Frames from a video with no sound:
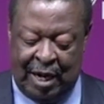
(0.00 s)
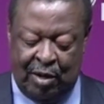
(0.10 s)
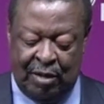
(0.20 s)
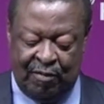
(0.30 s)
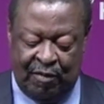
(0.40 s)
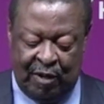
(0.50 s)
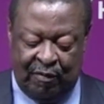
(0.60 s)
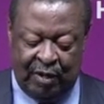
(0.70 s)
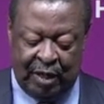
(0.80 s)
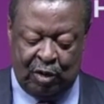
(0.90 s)
Our
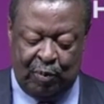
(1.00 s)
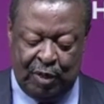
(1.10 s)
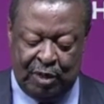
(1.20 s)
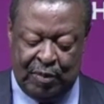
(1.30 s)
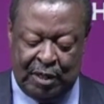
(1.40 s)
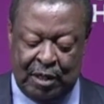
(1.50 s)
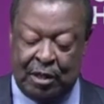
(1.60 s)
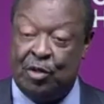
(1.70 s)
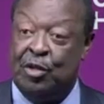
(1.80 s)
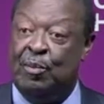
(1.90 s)
unwavering
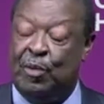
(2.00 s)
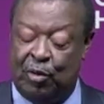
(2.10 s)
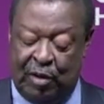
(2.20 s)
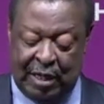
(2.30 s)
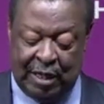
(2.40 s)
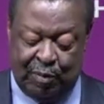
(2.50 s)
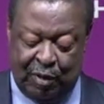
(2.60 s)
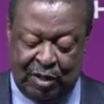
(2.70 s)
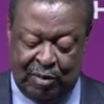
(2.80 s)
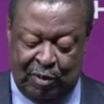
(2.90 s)
commitment to
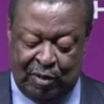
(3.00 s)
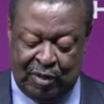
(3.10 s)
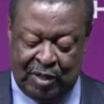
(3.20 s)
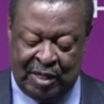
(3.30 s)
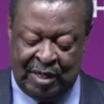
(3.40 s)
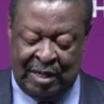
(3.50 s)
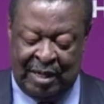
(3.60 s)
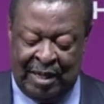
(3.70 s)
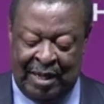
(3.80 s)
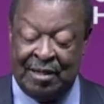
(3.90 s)
democratic principles
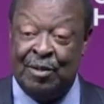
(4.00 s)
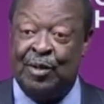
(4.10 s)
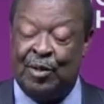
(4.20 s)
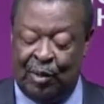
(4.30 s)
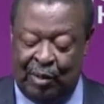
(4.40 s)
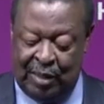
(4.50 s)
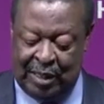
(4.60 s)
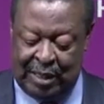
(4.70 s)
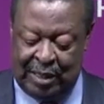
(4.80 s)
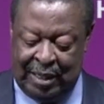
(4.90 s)
has not
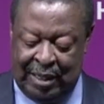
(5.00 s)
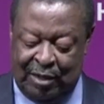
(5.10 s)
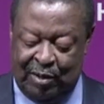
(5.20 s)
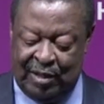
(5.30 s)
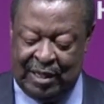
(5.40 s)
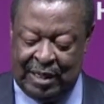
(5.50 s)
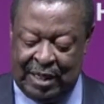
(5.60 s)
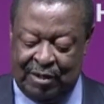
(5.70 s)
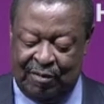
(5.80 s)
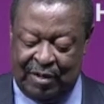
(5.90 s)
only endured the
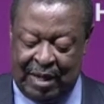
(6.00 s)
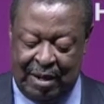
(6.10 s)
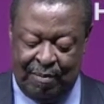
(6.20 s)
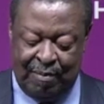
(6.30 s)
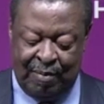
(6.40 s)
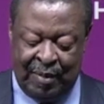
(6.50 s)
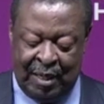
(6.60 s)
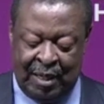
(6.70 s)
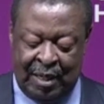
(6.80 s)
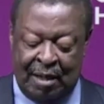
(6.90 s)
test of time,
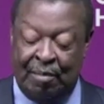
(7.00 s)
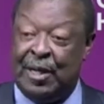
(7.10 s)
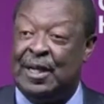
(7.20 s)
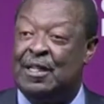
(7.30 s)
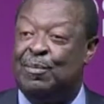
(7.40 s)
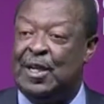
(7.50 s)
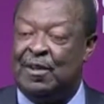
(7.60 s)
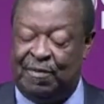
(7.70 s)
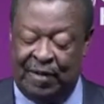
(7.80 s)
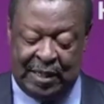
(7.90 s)
but has
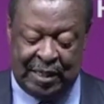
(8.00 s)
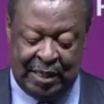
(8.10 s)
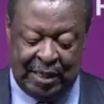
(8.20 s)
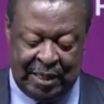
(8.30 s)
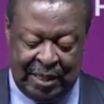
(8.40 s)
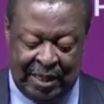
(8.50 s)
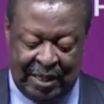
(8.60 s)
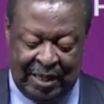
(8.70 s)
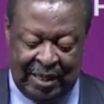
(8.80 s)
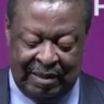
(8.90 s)
manifested
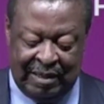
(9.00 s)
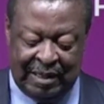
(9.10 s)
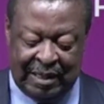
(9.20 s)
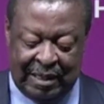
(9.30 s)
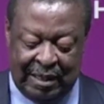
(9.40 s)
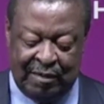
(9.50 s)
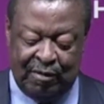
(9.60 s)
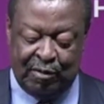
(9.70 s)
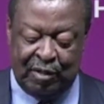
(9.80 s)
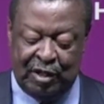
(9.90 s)
in the
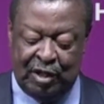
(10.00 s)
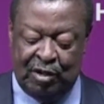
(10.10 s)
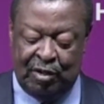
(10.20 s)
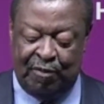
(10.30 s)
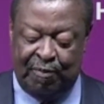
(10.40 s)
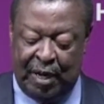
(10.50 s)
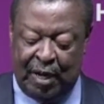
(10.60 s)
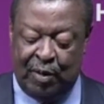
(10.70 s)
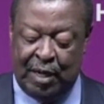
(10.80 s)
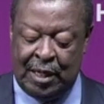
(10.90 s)
successful transition of
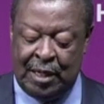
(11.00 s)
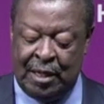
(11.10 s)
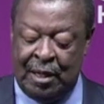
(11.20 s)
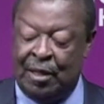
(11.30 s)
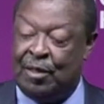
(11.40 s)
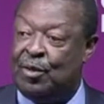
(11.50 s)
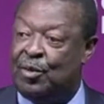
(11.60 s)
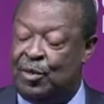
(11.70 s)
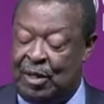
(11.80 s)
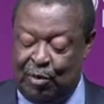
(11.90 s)
power
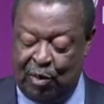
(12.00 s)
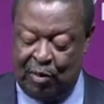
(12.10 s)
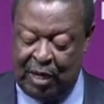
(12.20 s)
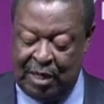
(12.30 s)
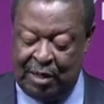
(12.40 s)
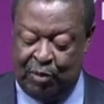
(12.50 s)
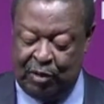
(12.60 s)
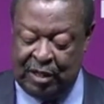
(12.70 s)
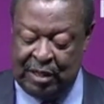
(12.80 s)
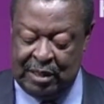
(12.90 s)
through democratic
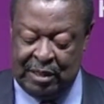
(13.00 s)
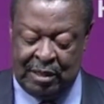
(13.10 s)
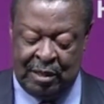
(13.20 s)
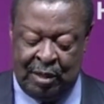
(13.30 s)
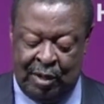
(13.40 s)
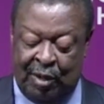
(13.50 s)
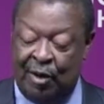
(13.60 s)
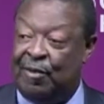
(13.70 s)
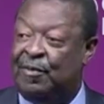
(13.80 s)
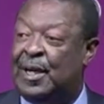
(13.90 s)
processes
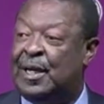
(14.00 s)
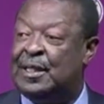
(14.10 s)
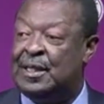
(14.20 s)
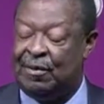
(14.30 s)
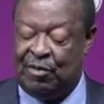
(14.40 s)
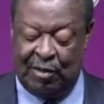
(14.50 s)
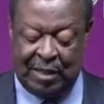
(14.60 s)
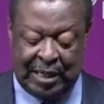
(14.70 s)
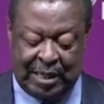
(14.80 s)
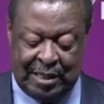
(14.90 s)
over
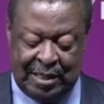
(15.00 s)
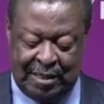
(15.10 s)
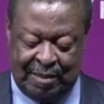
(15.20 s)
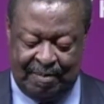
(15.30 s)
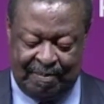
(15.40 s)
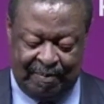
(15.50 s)
several decades.